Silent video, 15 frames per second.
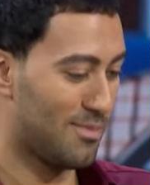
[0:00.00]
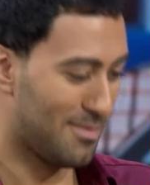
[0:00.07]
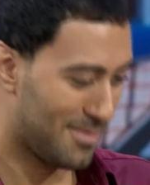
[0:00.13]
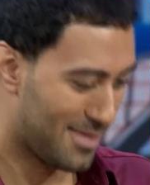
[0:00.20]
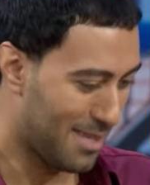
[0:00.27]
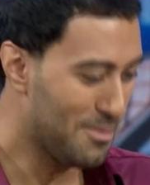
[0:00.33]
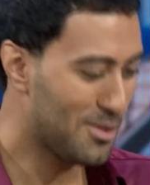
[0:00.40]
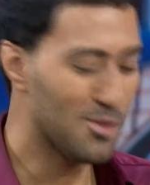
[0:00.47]

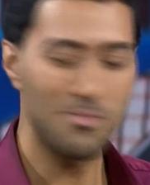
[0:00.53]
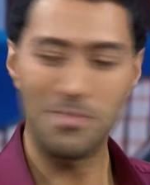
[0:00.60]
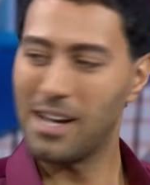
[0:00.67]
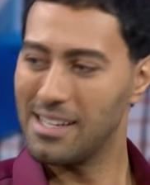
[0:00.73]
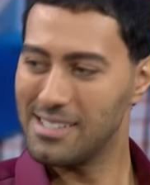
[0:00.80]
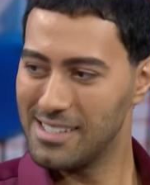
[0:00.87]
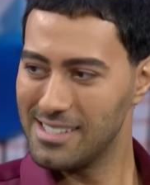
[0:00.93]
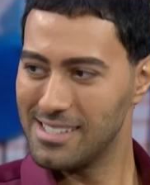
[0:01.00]
Some
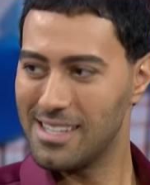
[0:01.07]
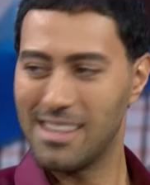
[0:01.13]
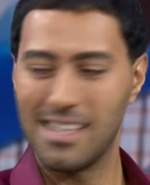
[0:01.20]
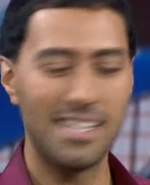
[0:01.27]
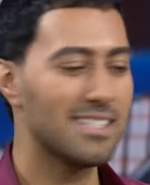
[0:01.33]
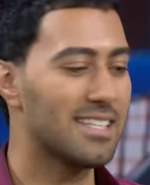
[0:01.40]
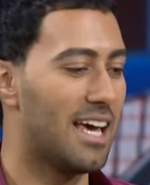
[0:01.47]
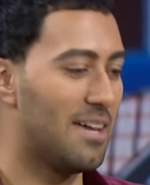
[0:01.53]
surprises,
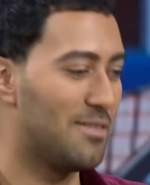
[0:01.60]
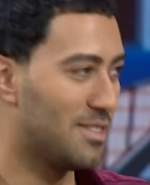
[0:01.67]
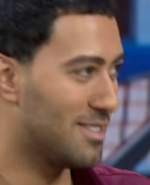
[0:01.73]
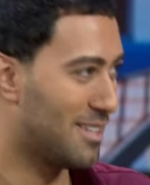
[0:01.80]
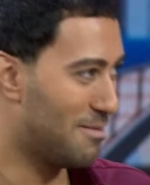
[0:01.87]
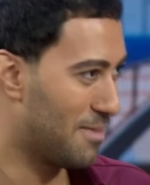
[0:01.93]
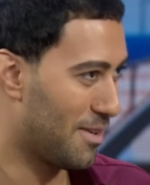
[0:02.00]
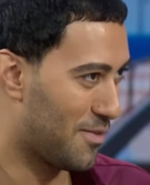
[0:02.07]
things I haven't
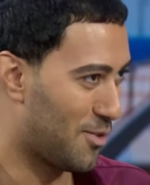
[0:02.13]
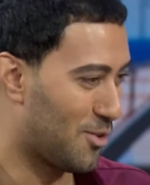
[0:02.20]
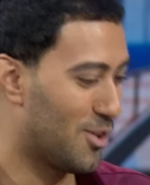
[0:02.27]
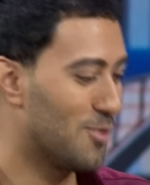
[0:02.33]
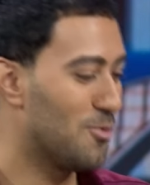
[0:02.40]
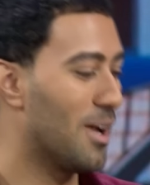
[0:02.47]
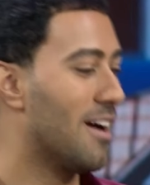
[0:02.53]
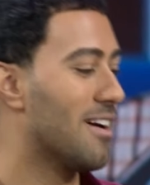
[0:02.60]
done
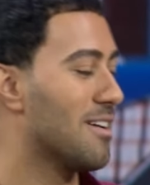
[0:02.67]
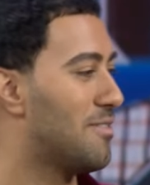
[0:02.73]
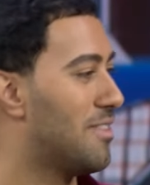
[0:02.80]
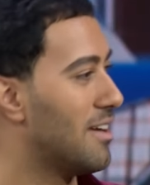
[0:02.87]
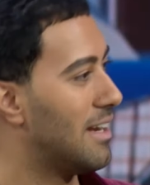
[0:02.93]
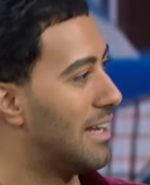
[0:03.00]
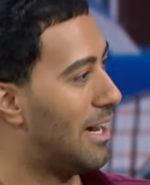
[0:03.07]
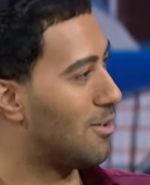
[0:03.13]
before. We are a
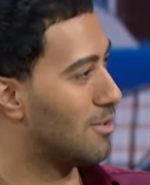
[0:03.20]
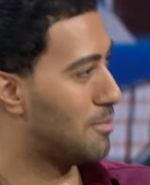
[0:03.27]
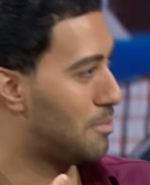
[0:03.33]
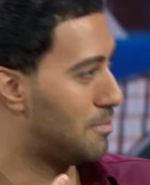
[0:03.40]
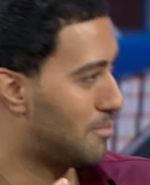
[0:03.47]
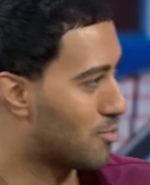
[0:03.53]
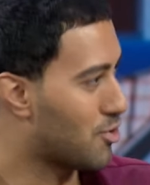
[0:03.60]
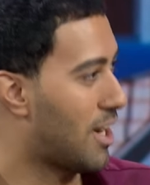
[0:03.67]
very loud
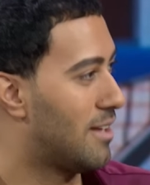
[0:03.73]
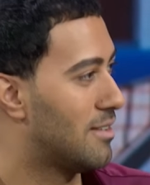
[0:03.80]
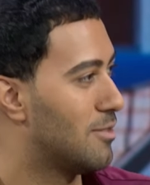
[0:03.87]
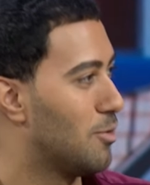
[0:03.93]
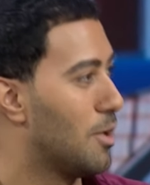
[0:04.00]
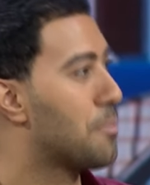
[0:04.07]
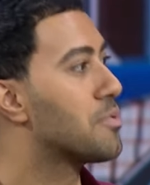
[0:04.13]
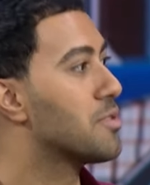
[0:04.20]
brand.
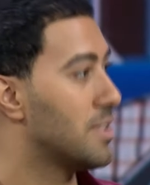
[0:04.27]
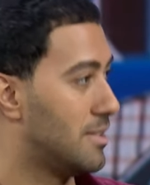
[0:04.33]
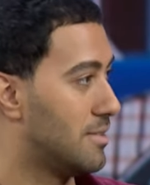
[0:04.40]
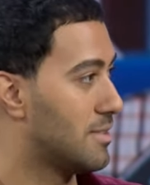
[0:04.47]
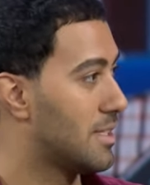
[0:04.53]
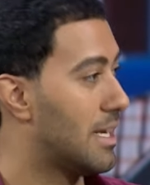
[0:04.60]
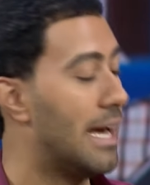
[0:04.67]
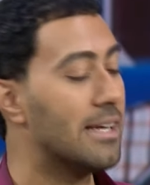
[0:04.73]
We
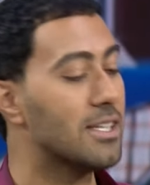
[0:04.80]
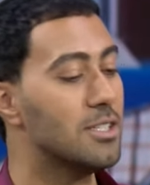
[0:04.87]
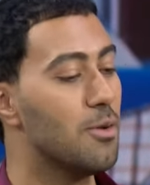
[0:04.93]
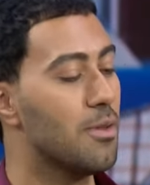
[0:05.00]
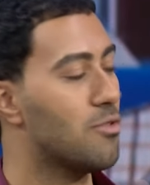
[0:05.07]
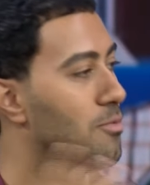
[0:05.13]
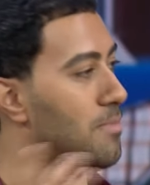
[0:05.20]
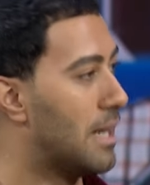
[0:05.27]
print. Actually,
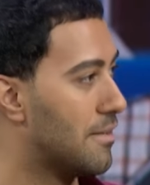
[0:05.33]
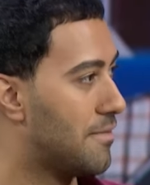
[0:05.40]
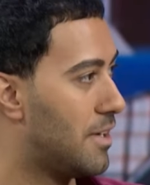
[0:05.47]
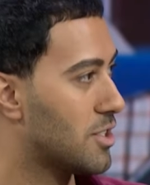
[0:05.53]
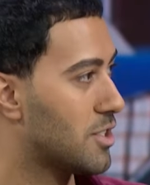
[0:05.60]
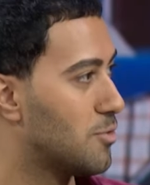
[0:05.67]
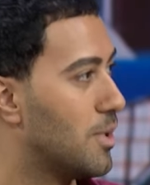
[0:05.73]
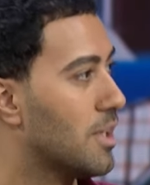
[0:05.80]
with Dubai
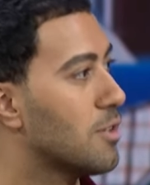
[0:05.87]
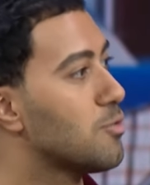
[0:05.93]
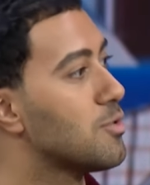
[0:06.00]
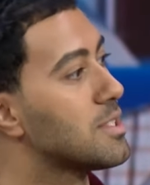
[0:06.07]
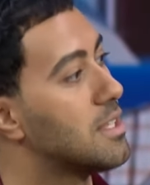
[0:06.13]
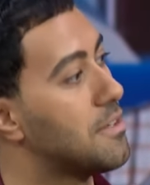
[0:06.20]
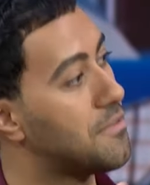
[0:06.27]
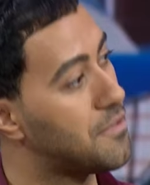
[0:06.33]
Fashion Week, it
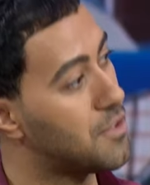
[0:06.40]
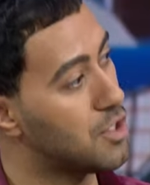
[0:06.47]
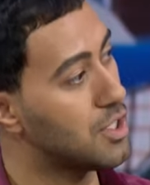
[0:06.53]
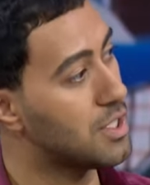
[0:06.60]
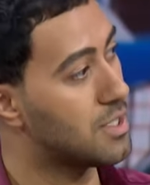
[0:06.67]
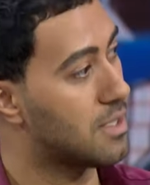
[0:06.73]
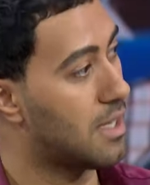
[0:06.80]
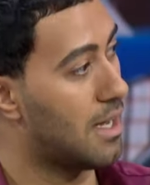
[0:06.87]
was the
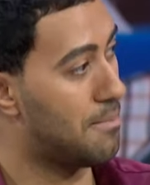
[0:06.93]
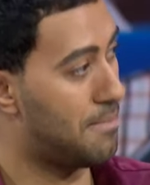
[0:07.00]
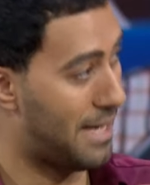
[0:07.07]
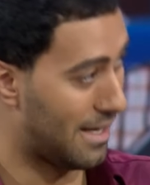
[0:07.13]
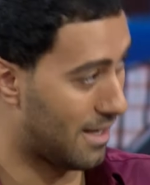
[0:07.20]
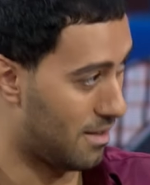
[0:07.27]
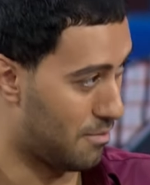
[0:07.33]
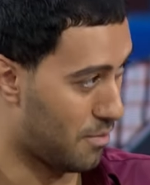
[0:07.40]
first time
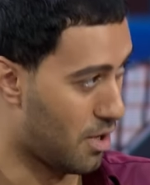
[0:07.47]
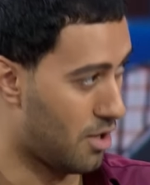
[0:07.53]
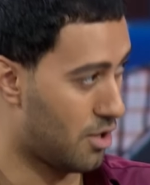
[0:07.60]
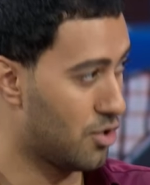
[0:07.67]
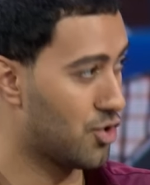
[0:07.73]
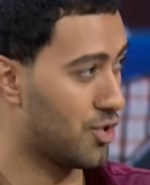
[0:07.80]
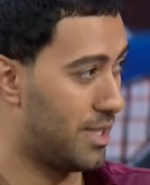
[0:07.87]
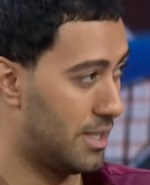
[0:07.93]
back in
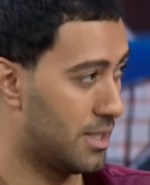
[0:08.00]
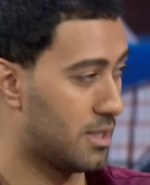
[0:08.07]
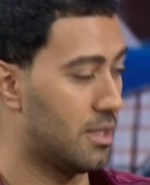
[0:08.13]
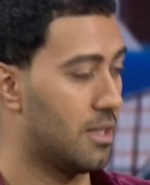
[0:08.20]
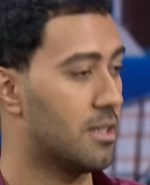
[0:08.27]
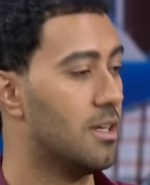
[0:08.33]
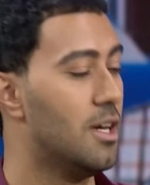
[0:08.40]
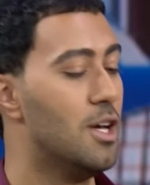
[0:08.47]
March this
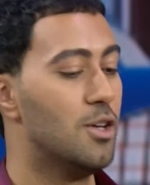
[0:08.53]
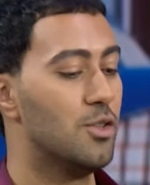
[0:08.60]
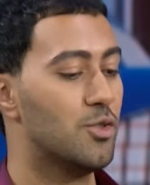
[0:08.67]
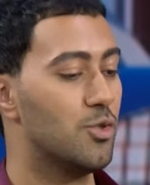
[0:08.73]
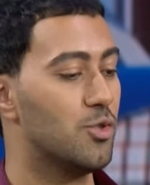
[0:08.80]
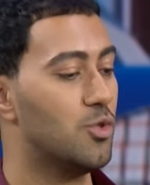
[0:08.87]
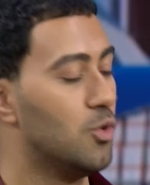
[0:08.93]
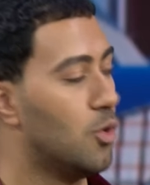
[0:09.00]
year
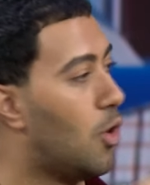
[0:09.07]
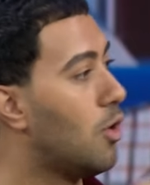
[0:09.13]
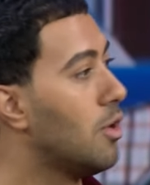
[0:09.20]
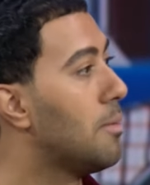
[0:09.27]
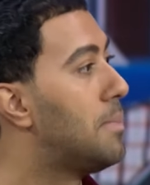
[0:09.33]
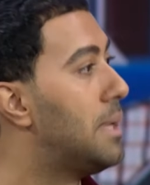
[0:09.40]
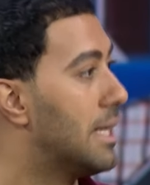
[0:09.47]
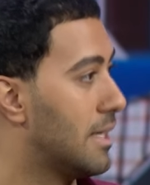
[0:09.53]
to do
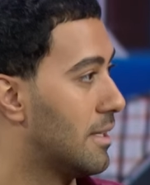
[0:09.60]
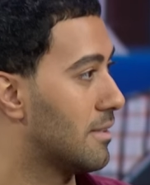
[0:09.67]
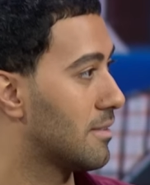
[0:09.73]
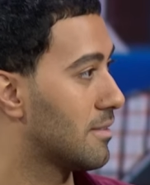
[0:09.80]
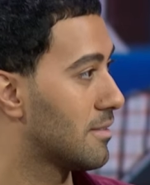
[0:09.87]
all plain.